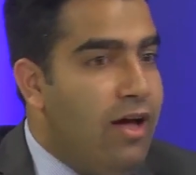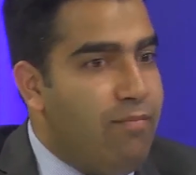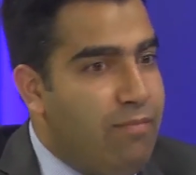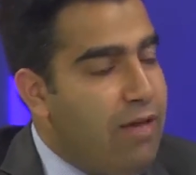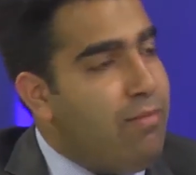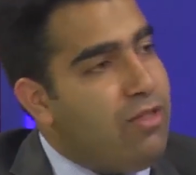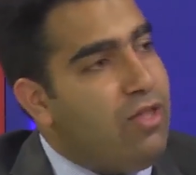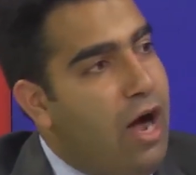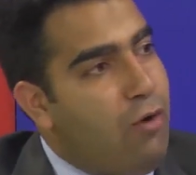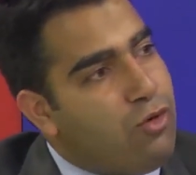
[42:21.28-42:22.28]
maybe
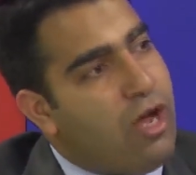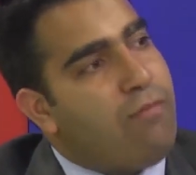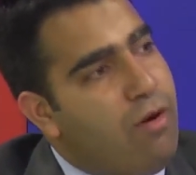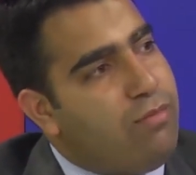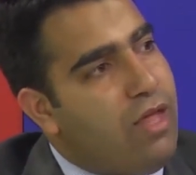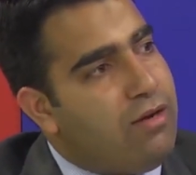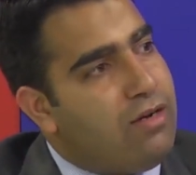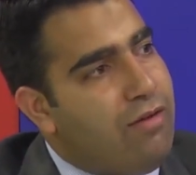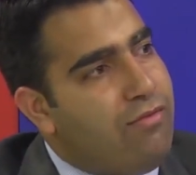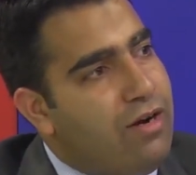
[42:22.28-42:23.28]
the outcome of that
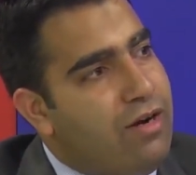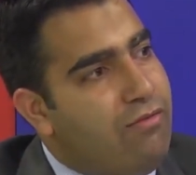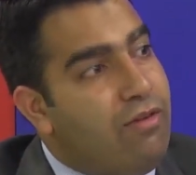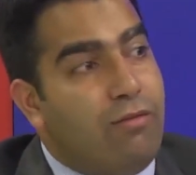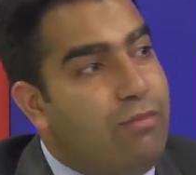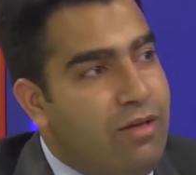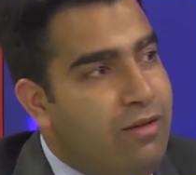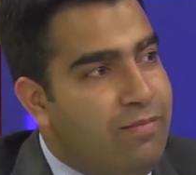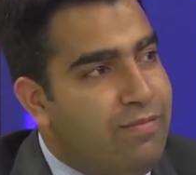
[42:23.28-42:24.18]
referendum will be